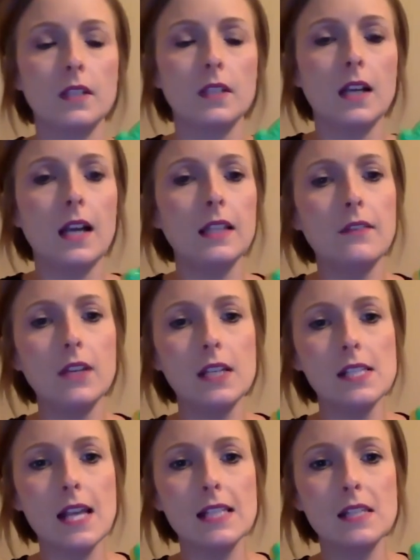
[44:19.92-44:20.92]
I love it
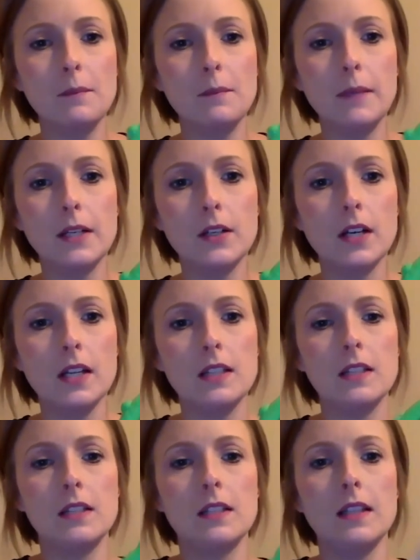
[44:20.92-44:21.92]
because it has a mirror
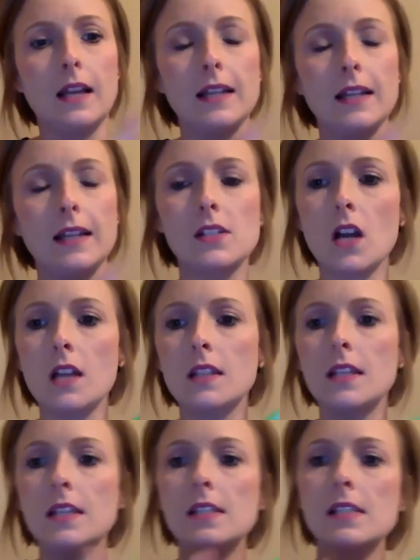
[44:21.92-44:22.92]
and then the lights are on
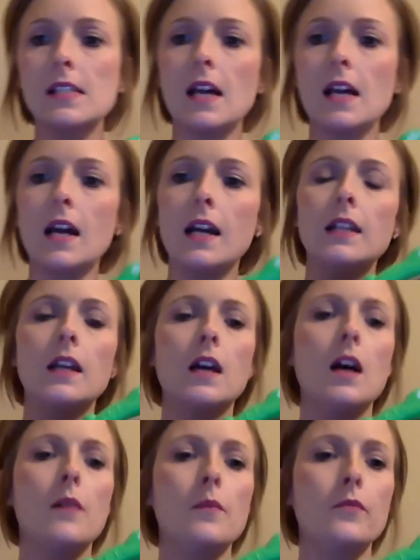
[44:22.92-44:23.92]
the inside
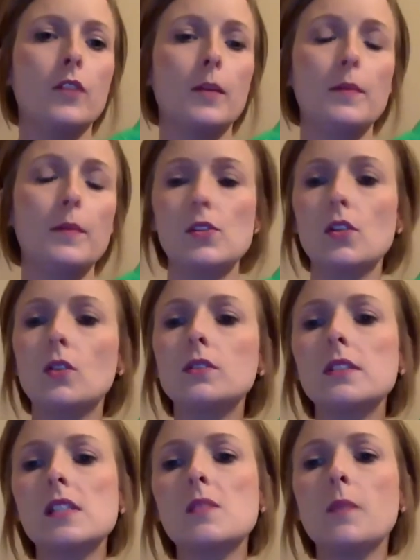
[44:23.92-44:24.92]
for a musical
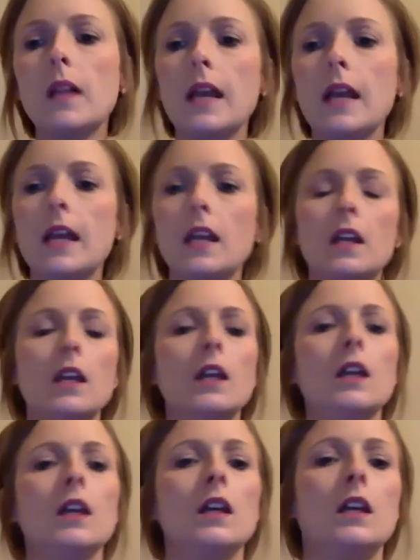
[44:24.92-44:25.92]
display.
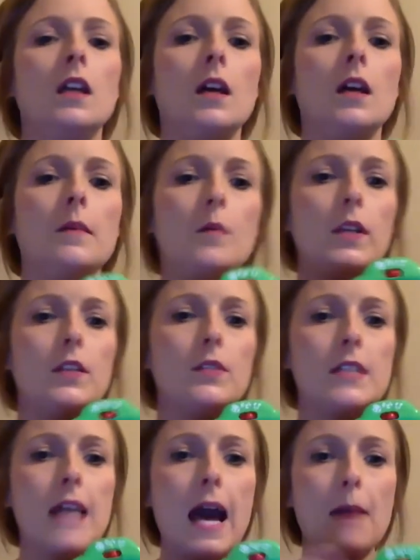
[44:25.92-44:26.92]
And when you
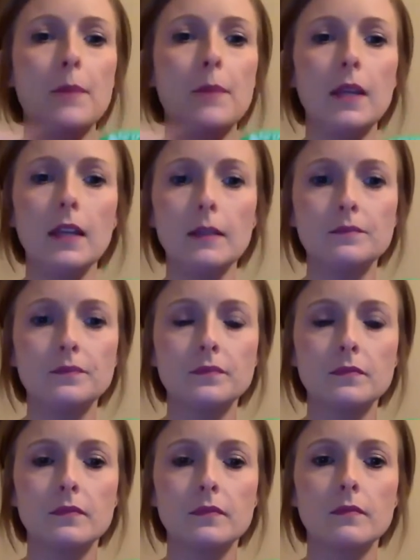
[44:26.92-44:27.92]
tap it,
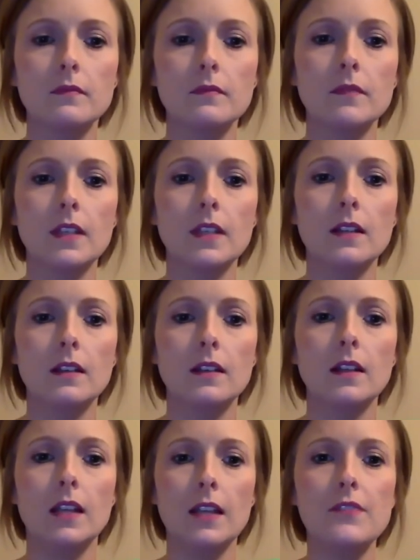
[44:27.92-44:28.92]

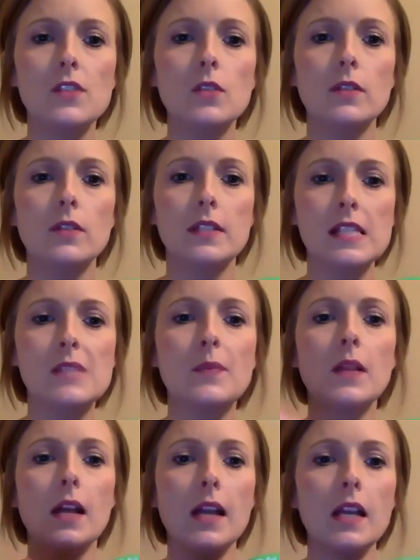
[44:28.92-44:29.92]
it gives you a
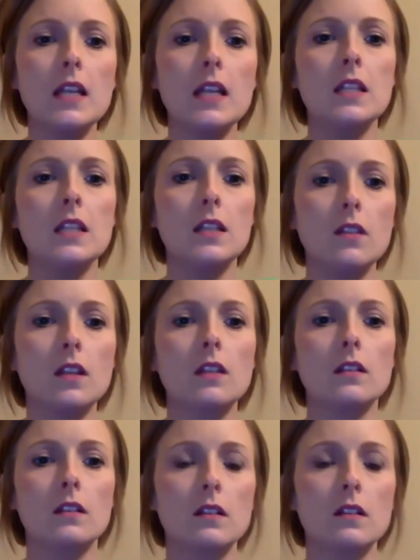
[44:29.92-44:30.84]
display, and then you can